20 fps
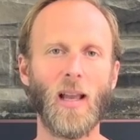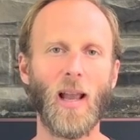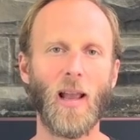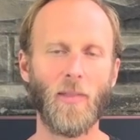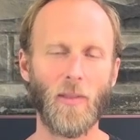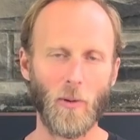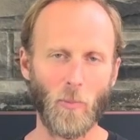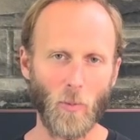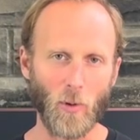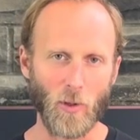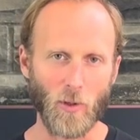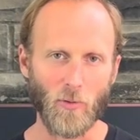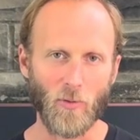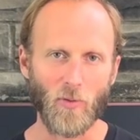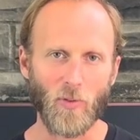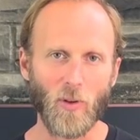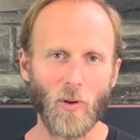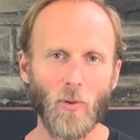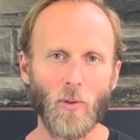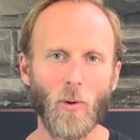And then when you
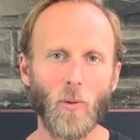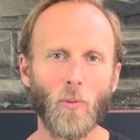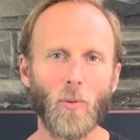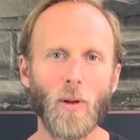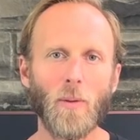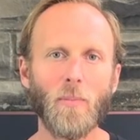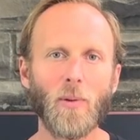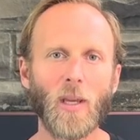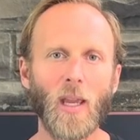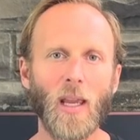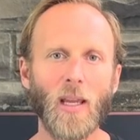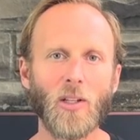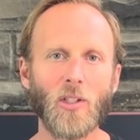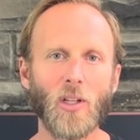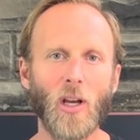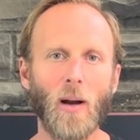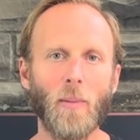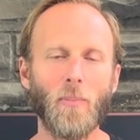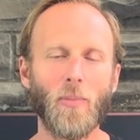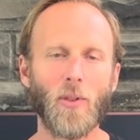fill the rib cage
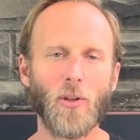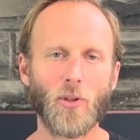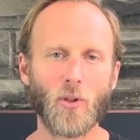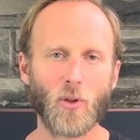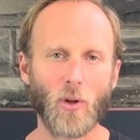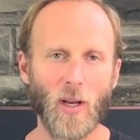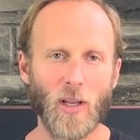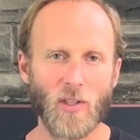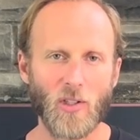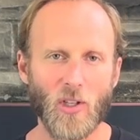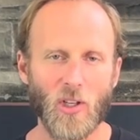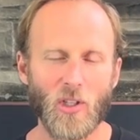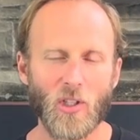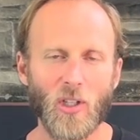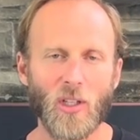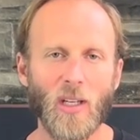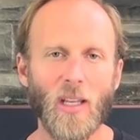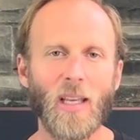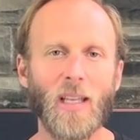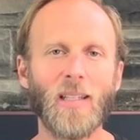up, the
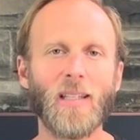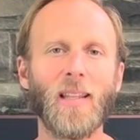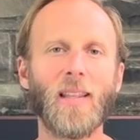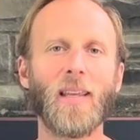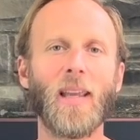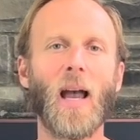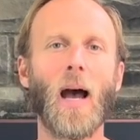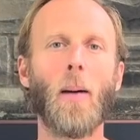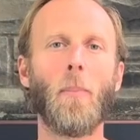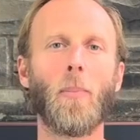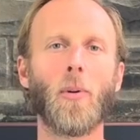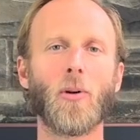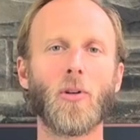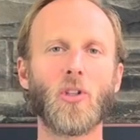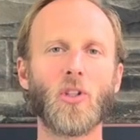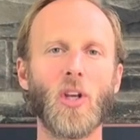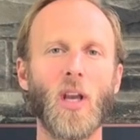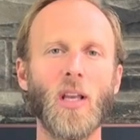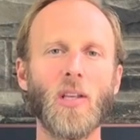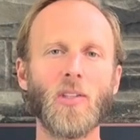transition into the upper
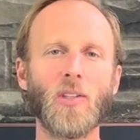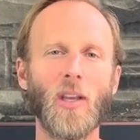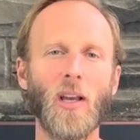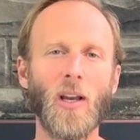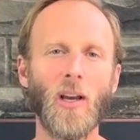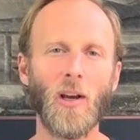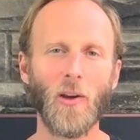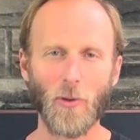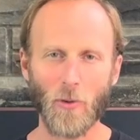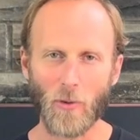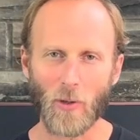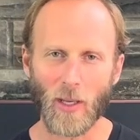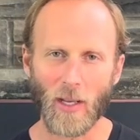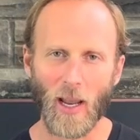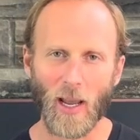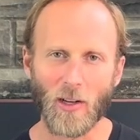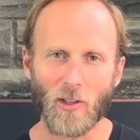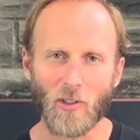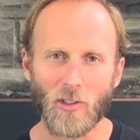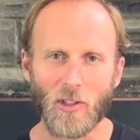chest, you can
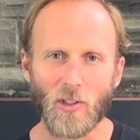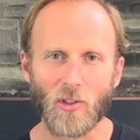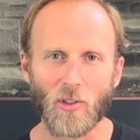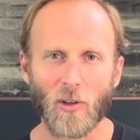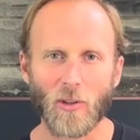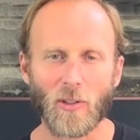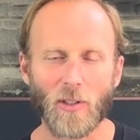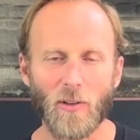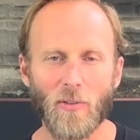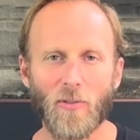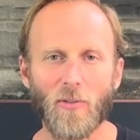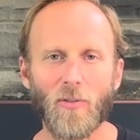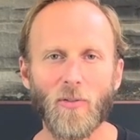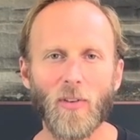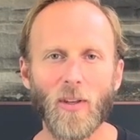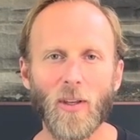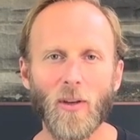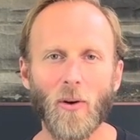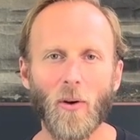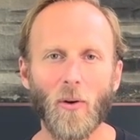actually start to
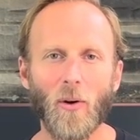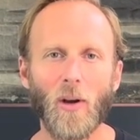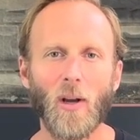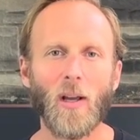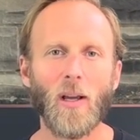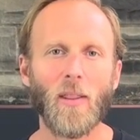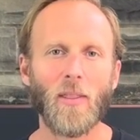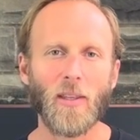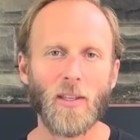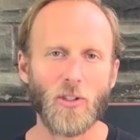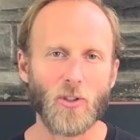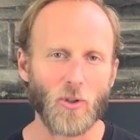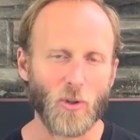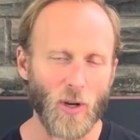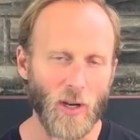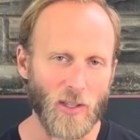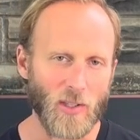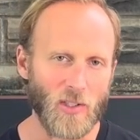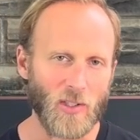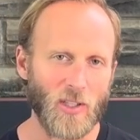feel these
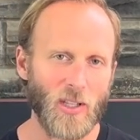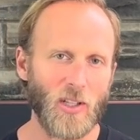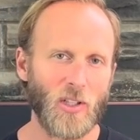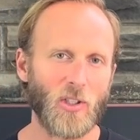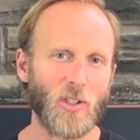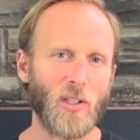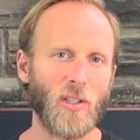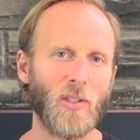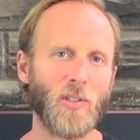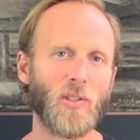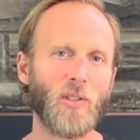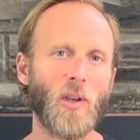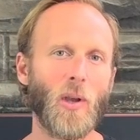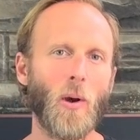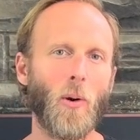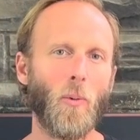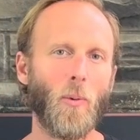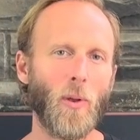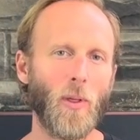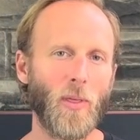transitions
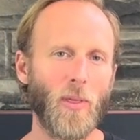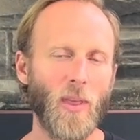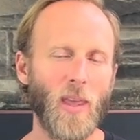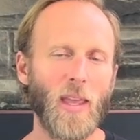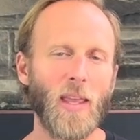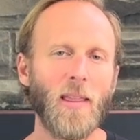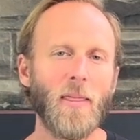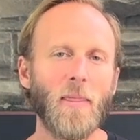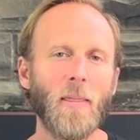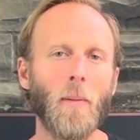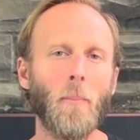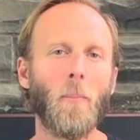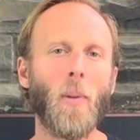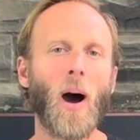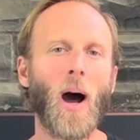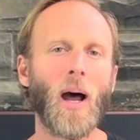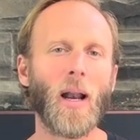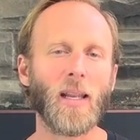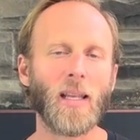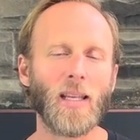within the
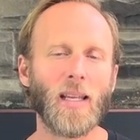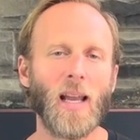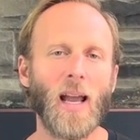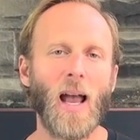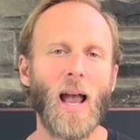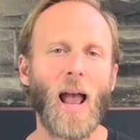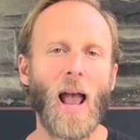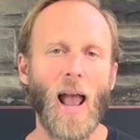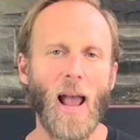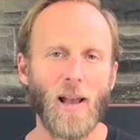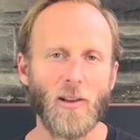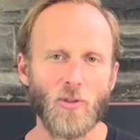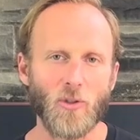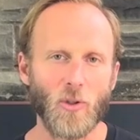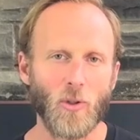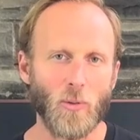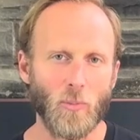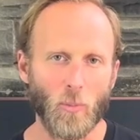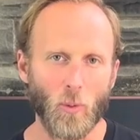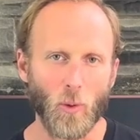body as
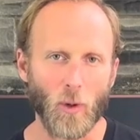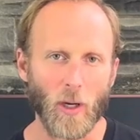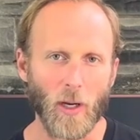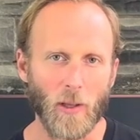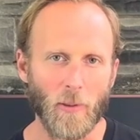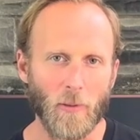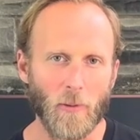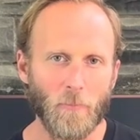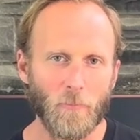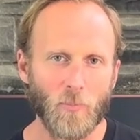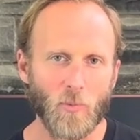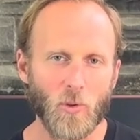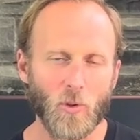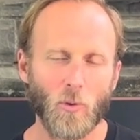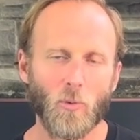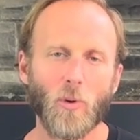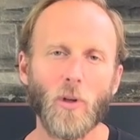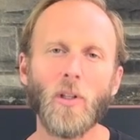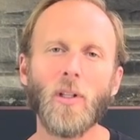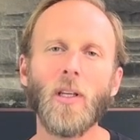you breathe. So
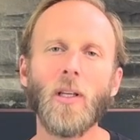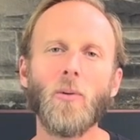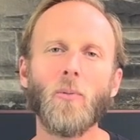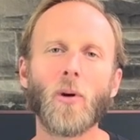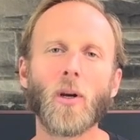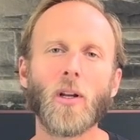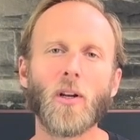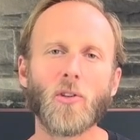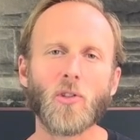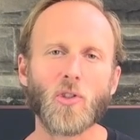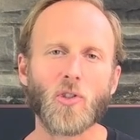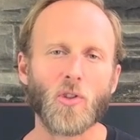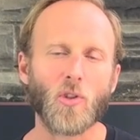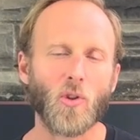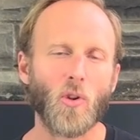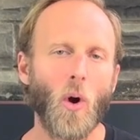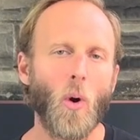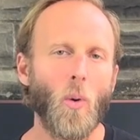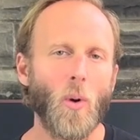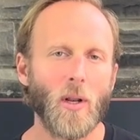really, we're going to
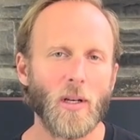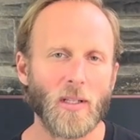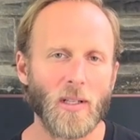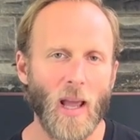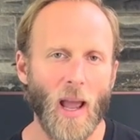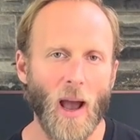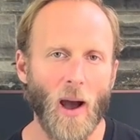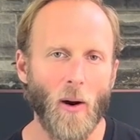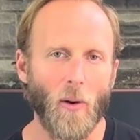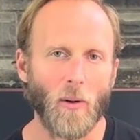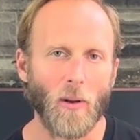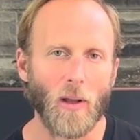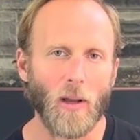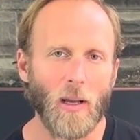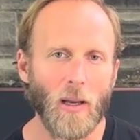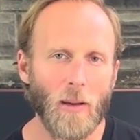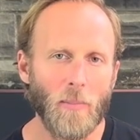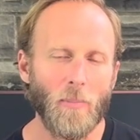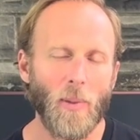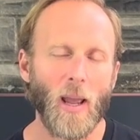slow it down,
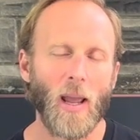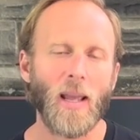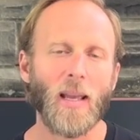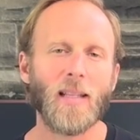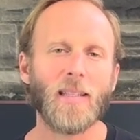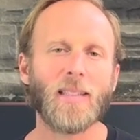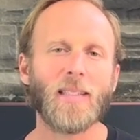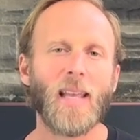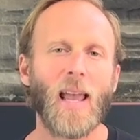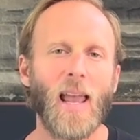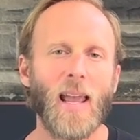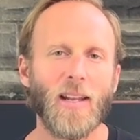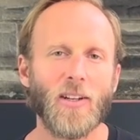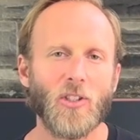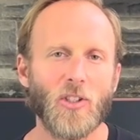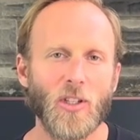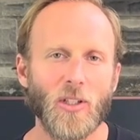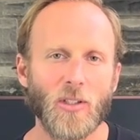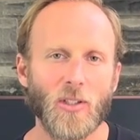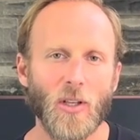pay
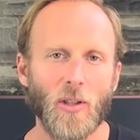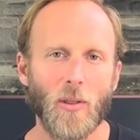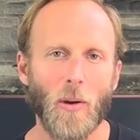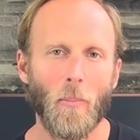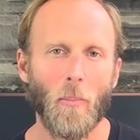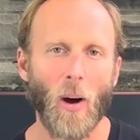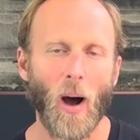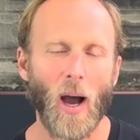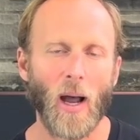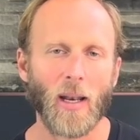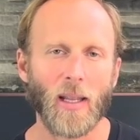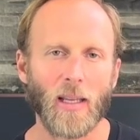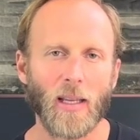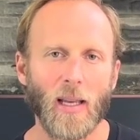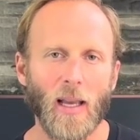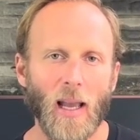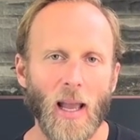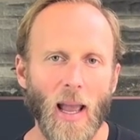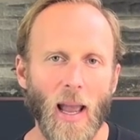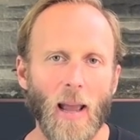attention to the body,
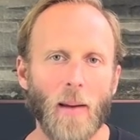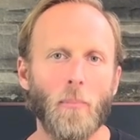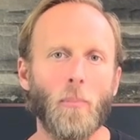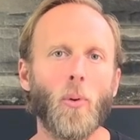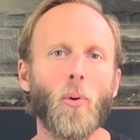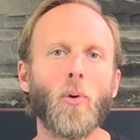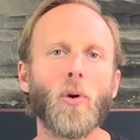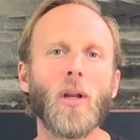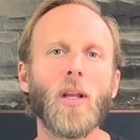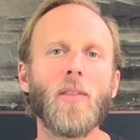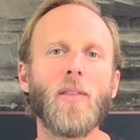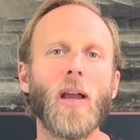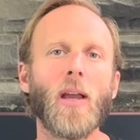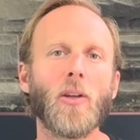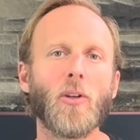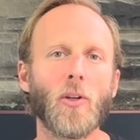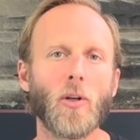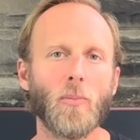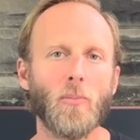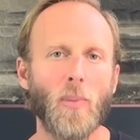and breathe
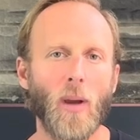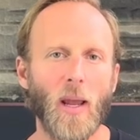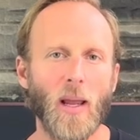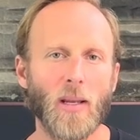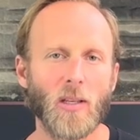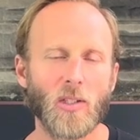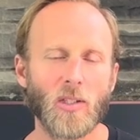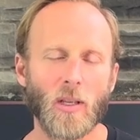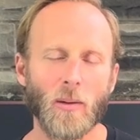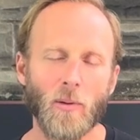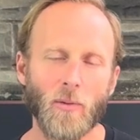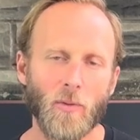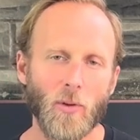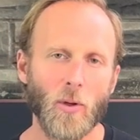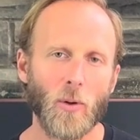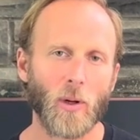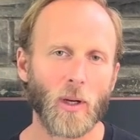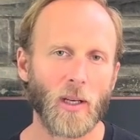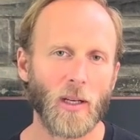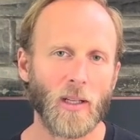at your pace. Some of
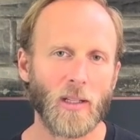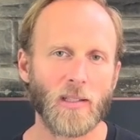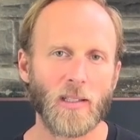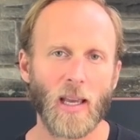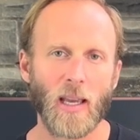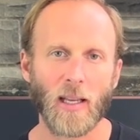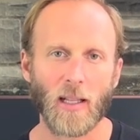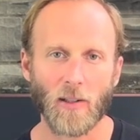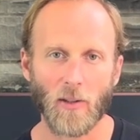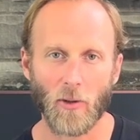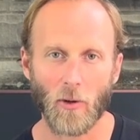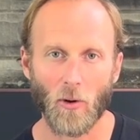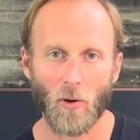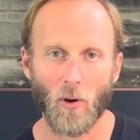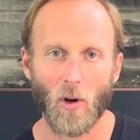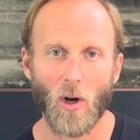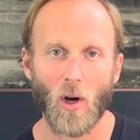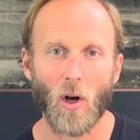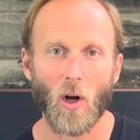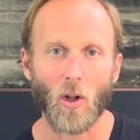you are going to take a
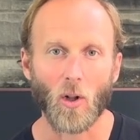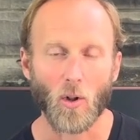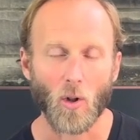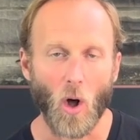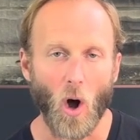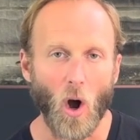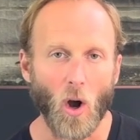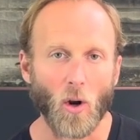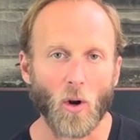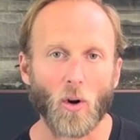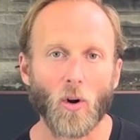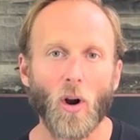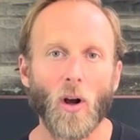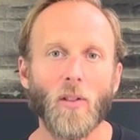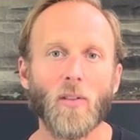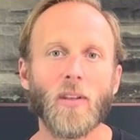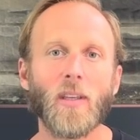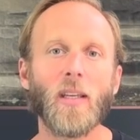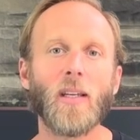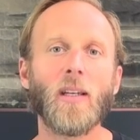little longer
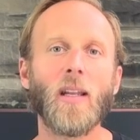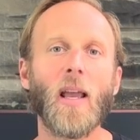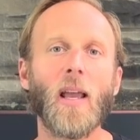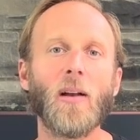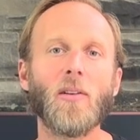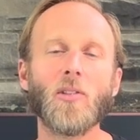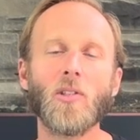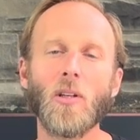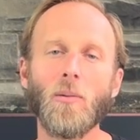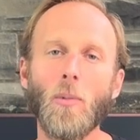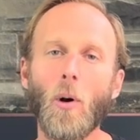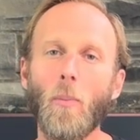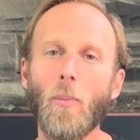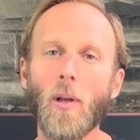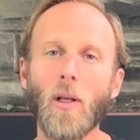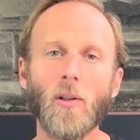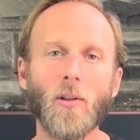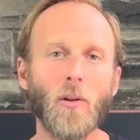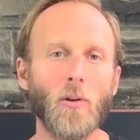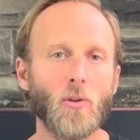on the inhale. Some will
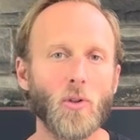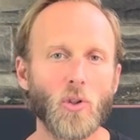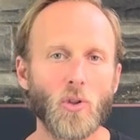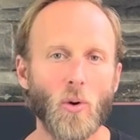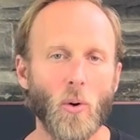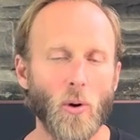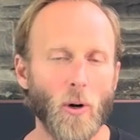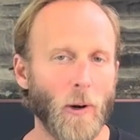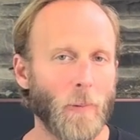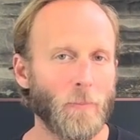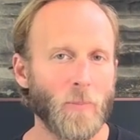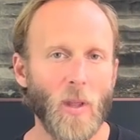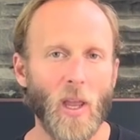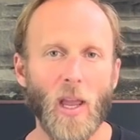be a little shorter.